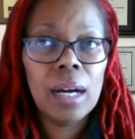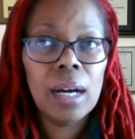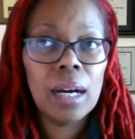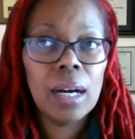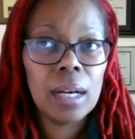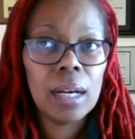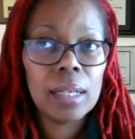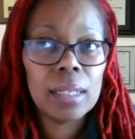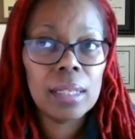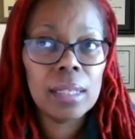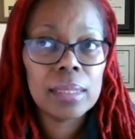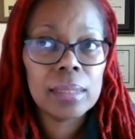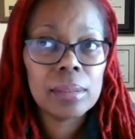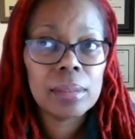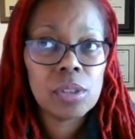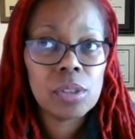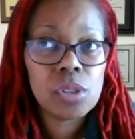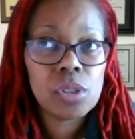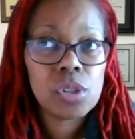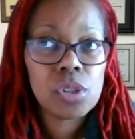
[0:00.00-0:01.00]

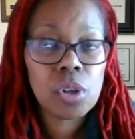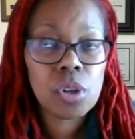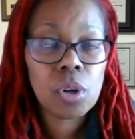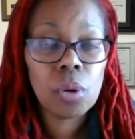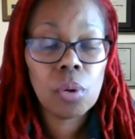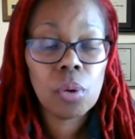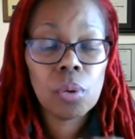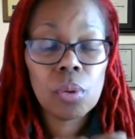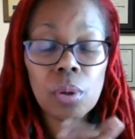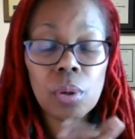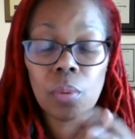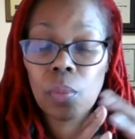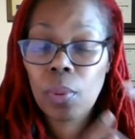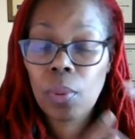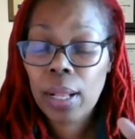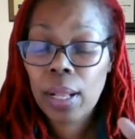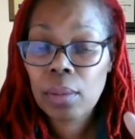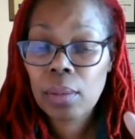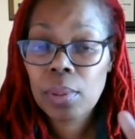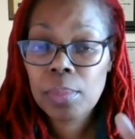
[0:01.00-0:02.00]
So the
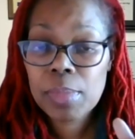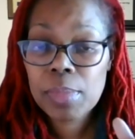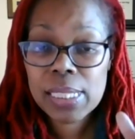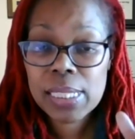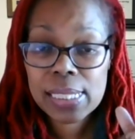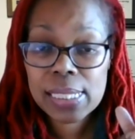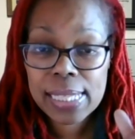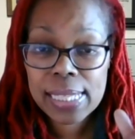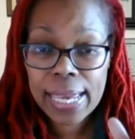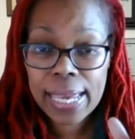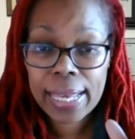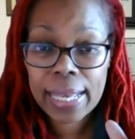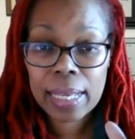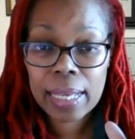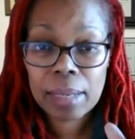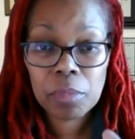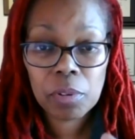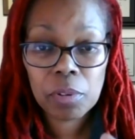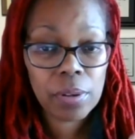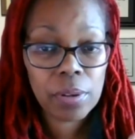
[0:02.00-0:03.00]
well women's
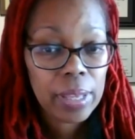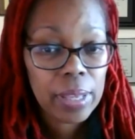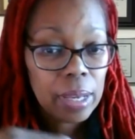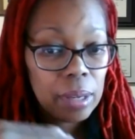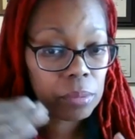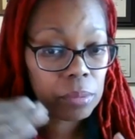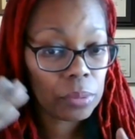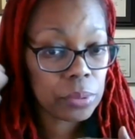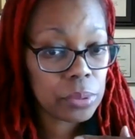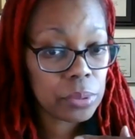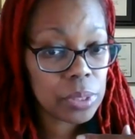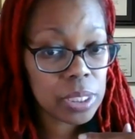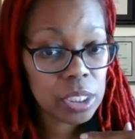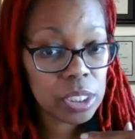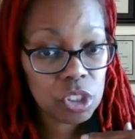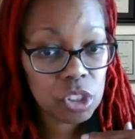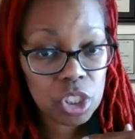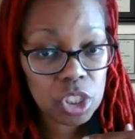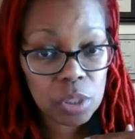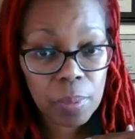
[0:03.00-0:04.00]
exam or that
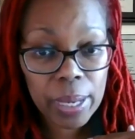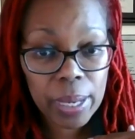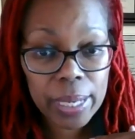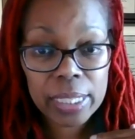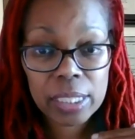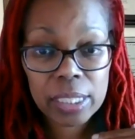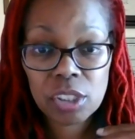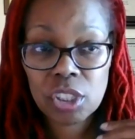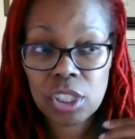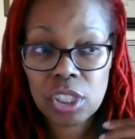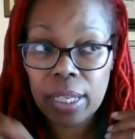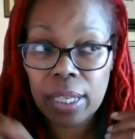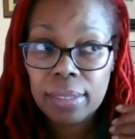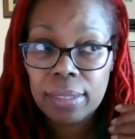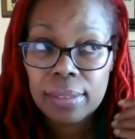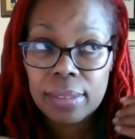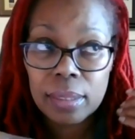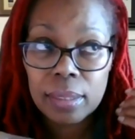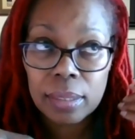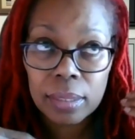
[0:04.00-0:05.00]
routine GYN check,
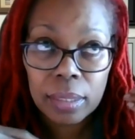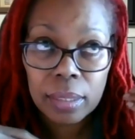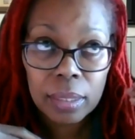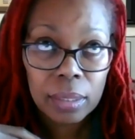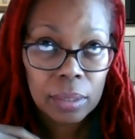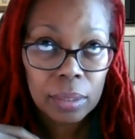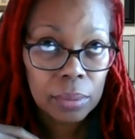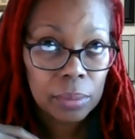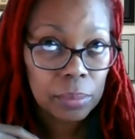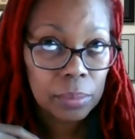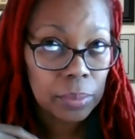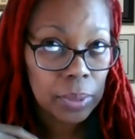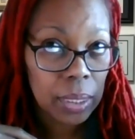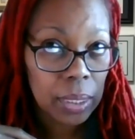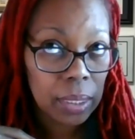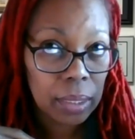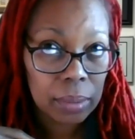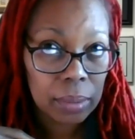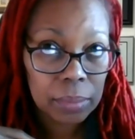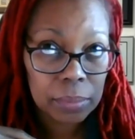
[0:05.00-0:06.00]
the
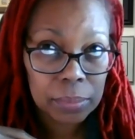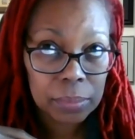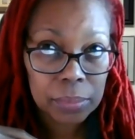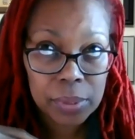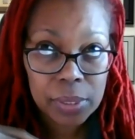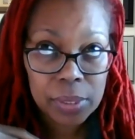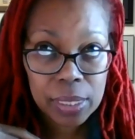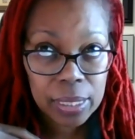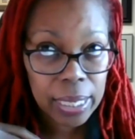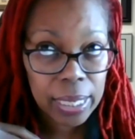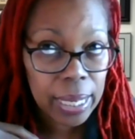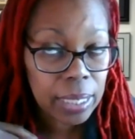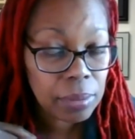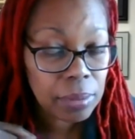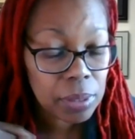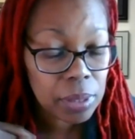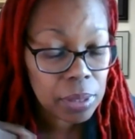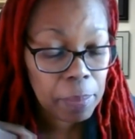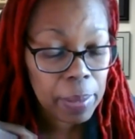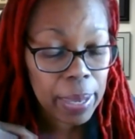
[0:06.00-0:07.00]
routine
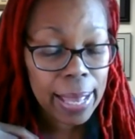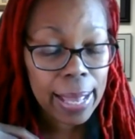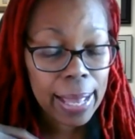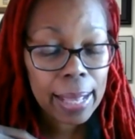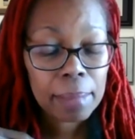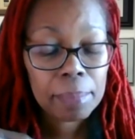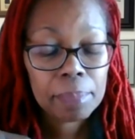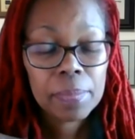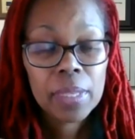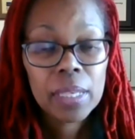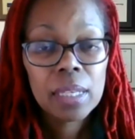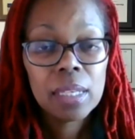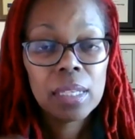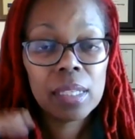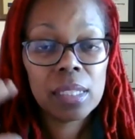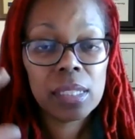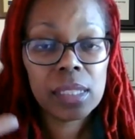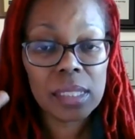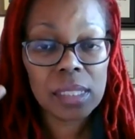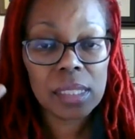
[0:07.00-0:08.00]
annual at the PAP,
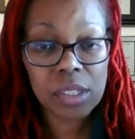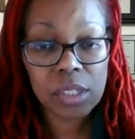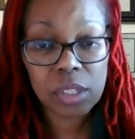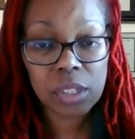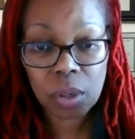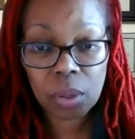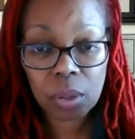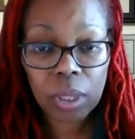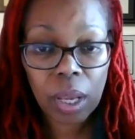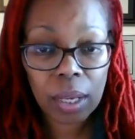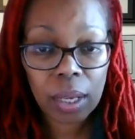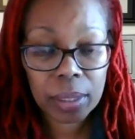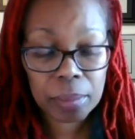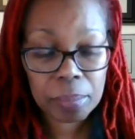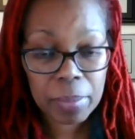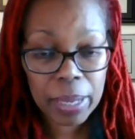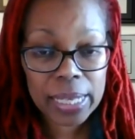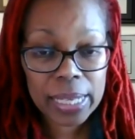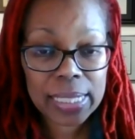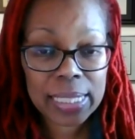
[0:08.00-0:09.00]
is no longer
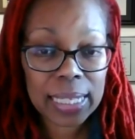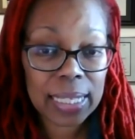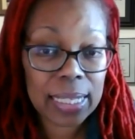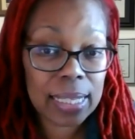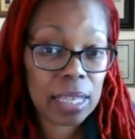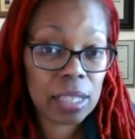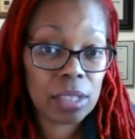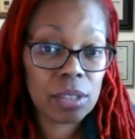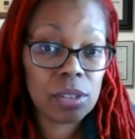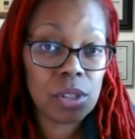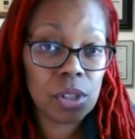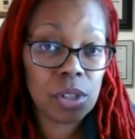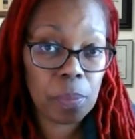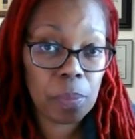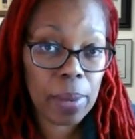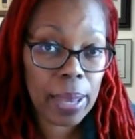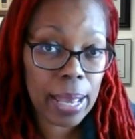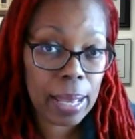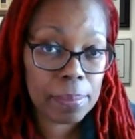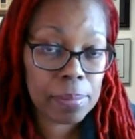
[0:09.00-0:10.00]
mandating that you do your
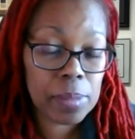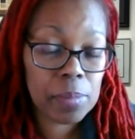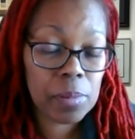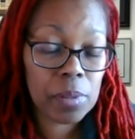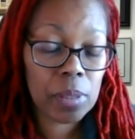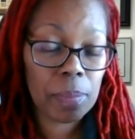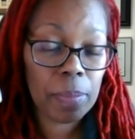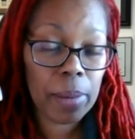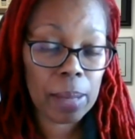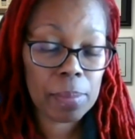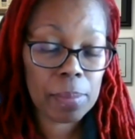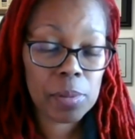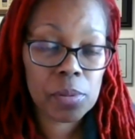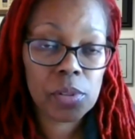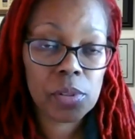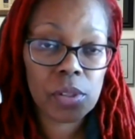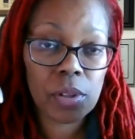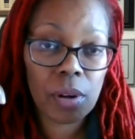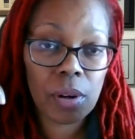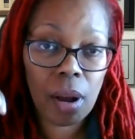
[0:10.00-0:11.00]
PAP smear. The PAP
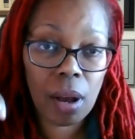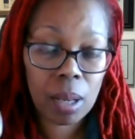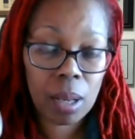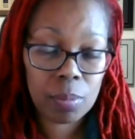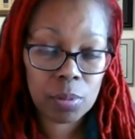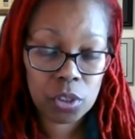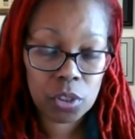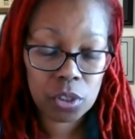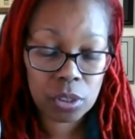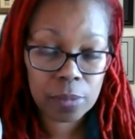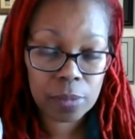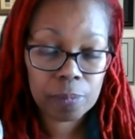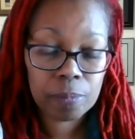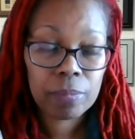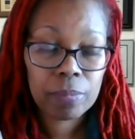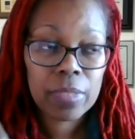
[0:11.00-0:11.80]
smears are optional.